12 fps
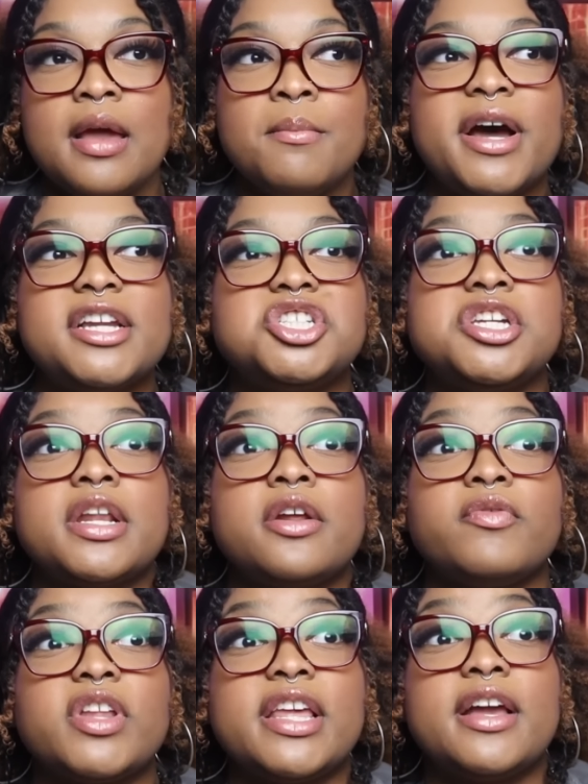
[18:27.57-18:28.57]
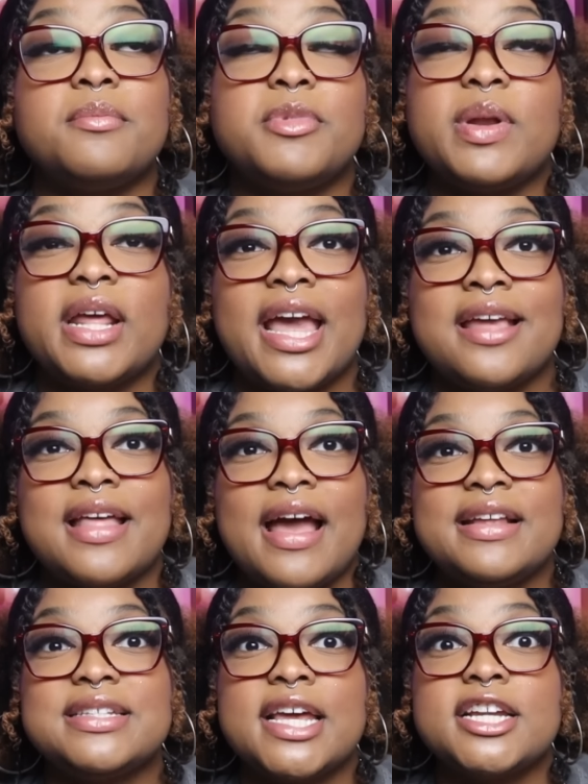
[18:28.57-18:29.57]
But she didn't really communicate that.
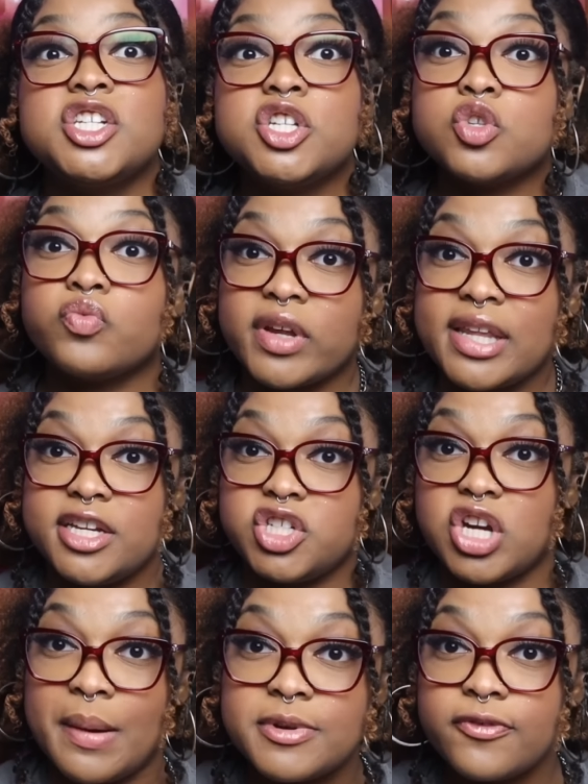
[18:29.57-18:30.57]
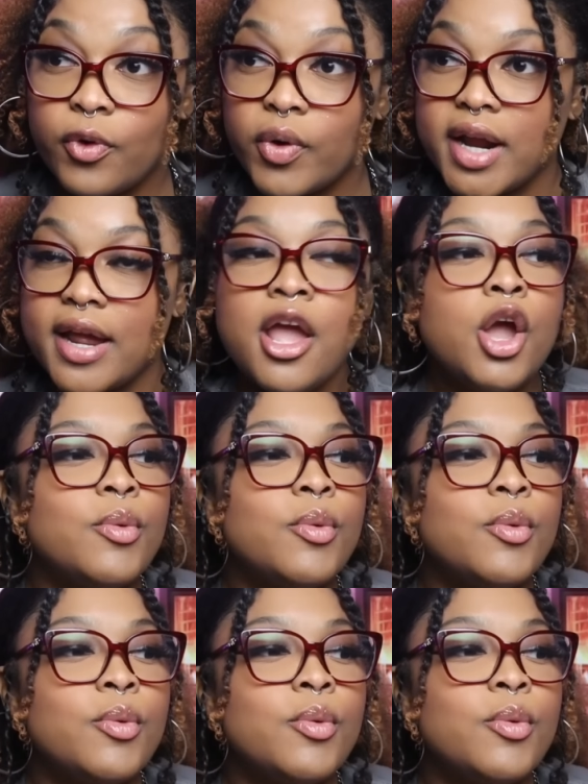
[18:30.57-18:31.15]
Instead, she just really jumped for it,